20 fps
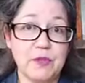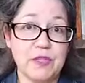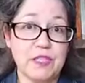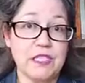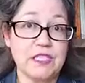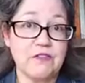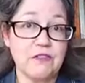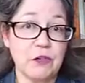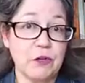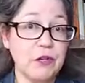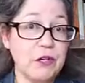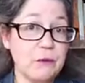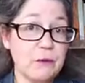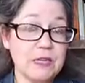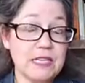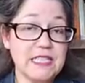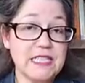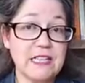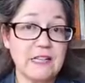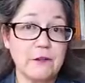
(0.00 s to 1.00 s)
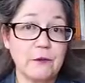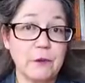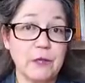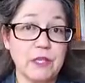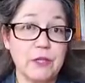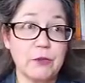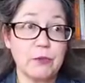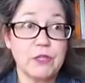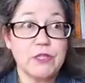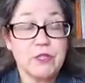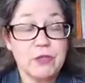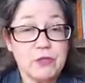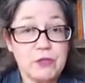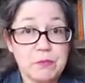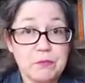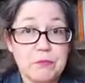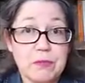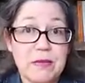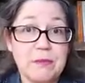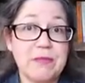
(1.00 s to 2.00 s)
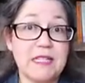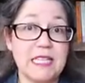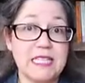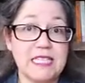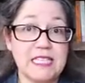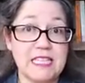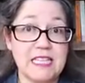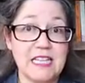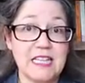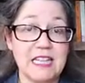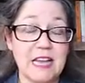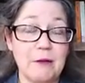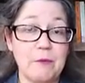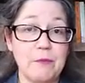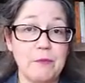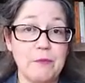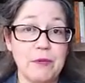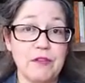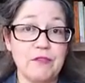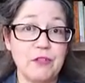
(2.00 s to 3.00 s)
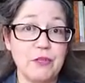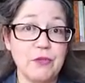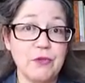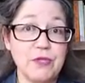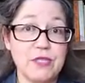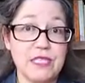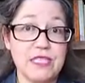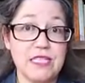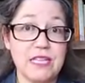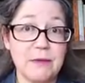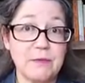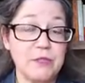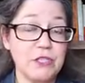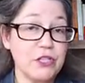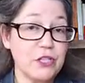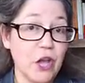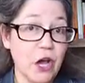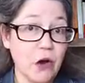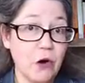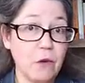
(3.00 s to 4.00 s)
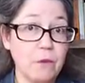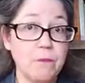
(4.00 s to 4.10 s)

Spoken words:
If they're going to be accelerating research, maybe that's something that would be of use to them to know.